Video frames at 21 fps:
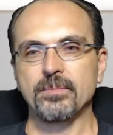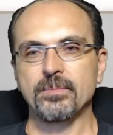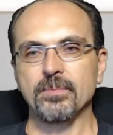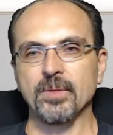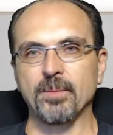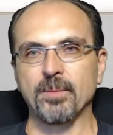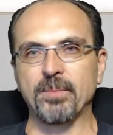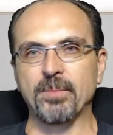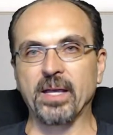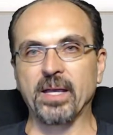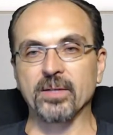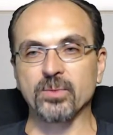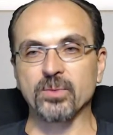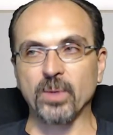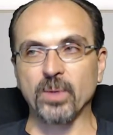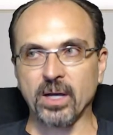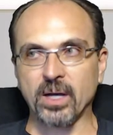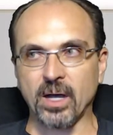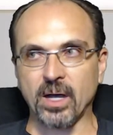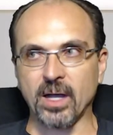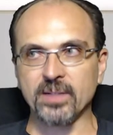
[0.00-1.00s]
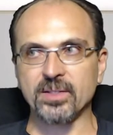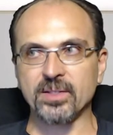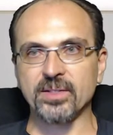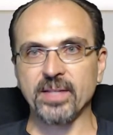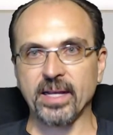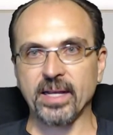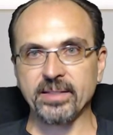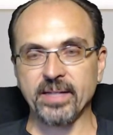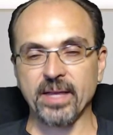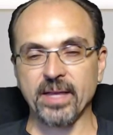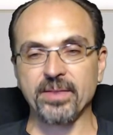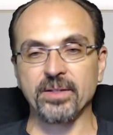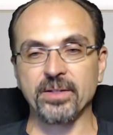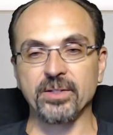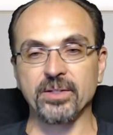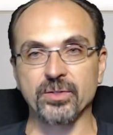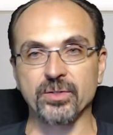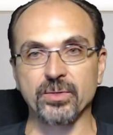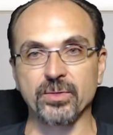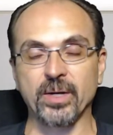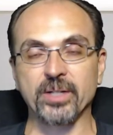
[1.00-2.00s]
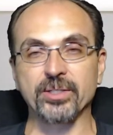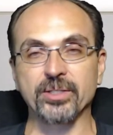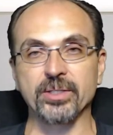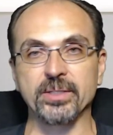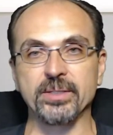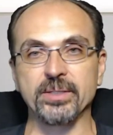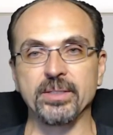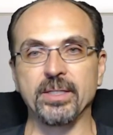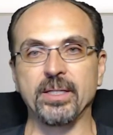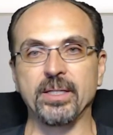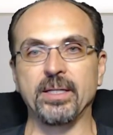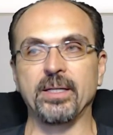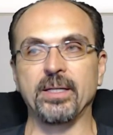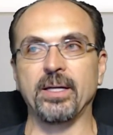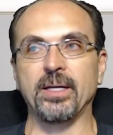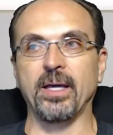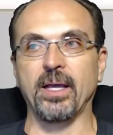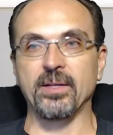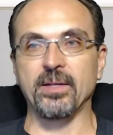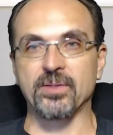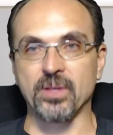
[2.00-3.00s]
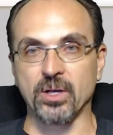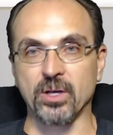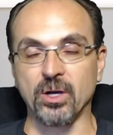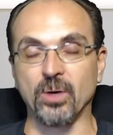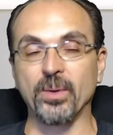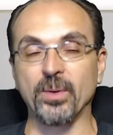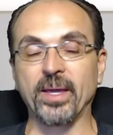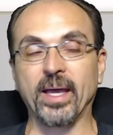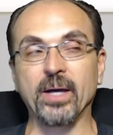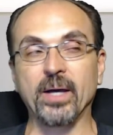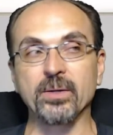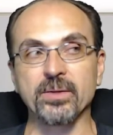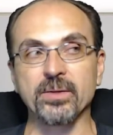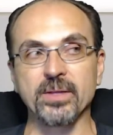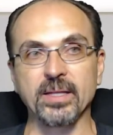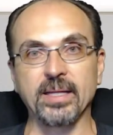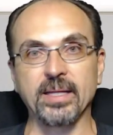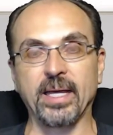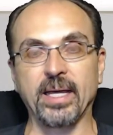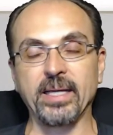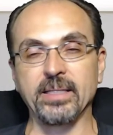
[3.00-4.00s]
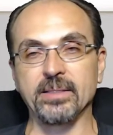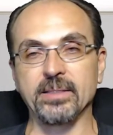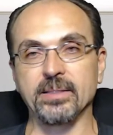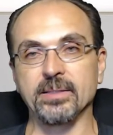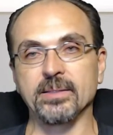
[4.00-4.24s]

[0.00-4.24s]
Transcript: Because what causes that death and destruction is the going out of the light.